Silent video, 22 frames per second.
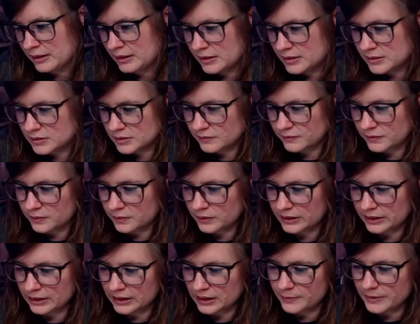So if you want to
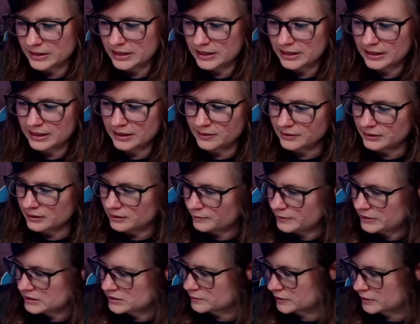come hang out, that'll be
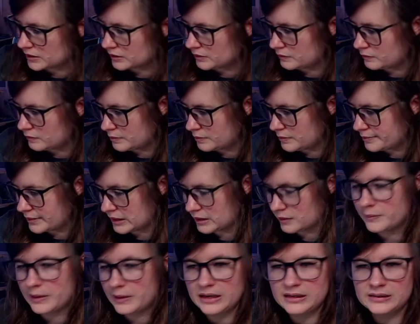tomorrow. We'll be back
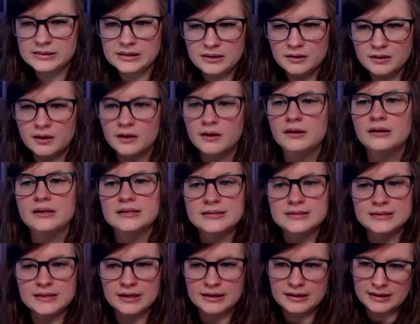painting on
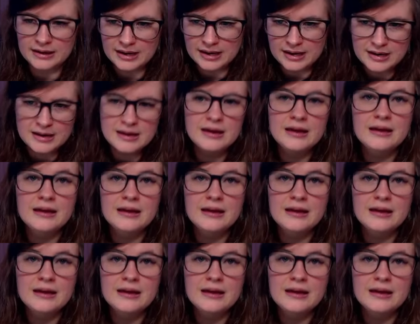Sunday.